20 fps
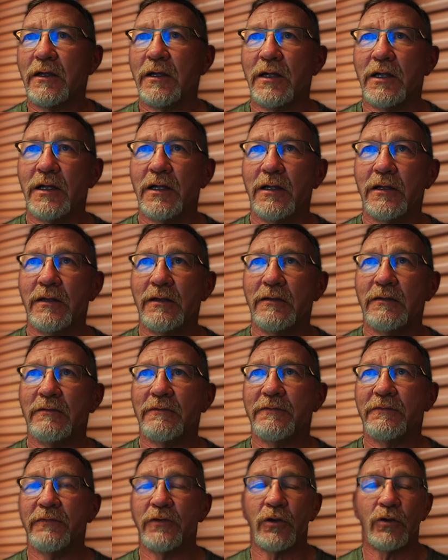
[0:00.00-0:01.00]

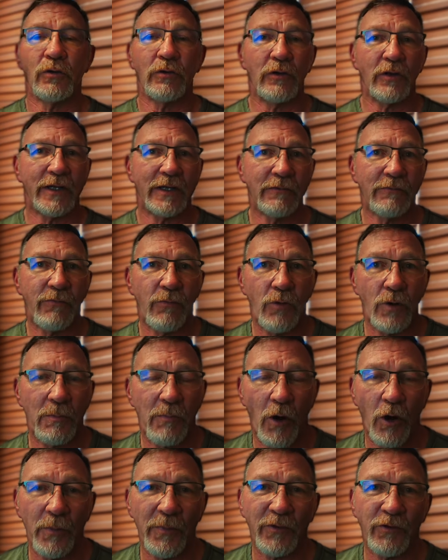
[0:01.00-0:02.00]
of you're looking for
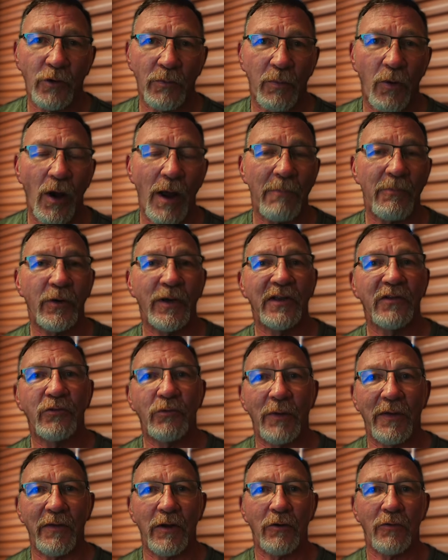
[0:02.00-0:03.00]
apartments or
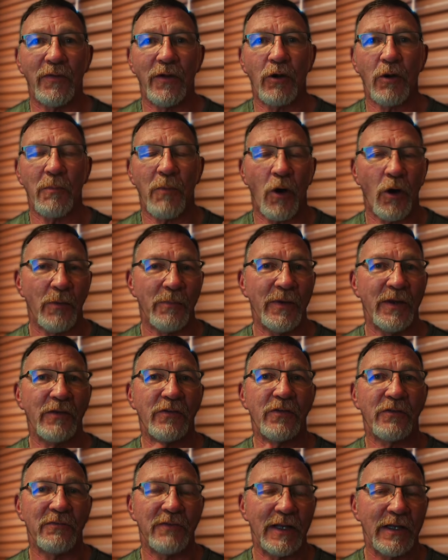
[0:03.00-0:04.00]
properties, whether they're
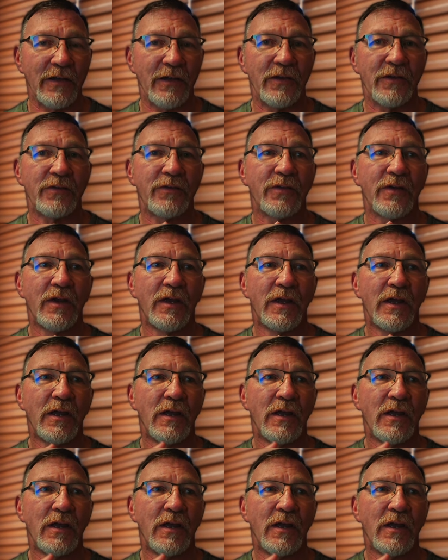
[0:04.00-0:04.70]
apartments, villas,